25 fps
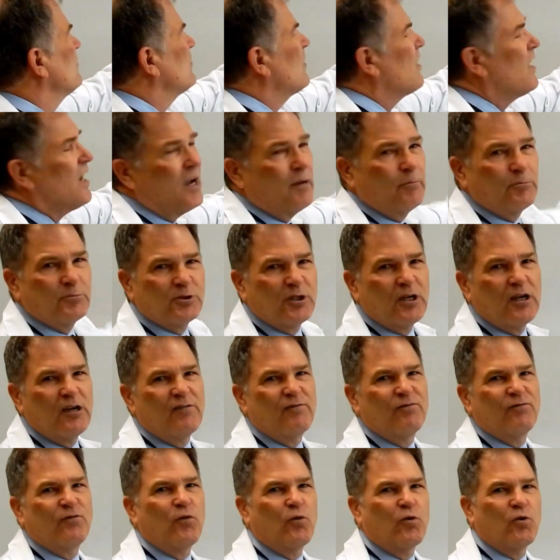times
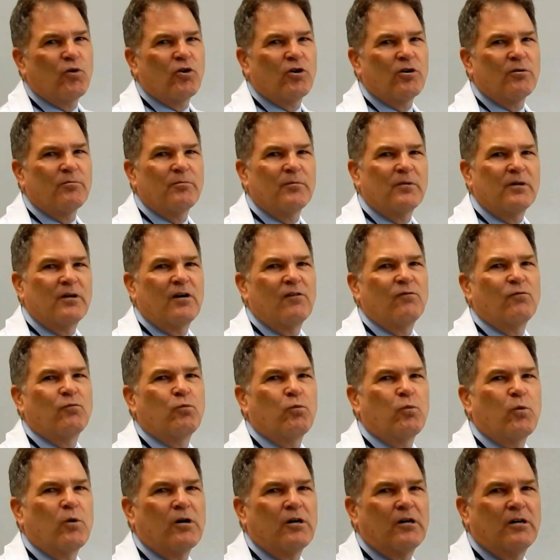a form
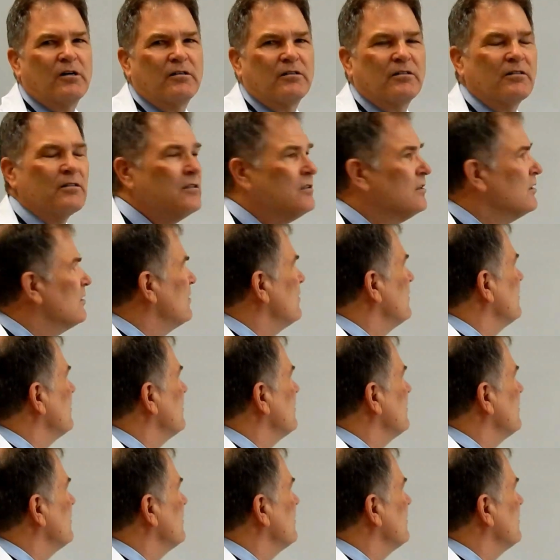of 1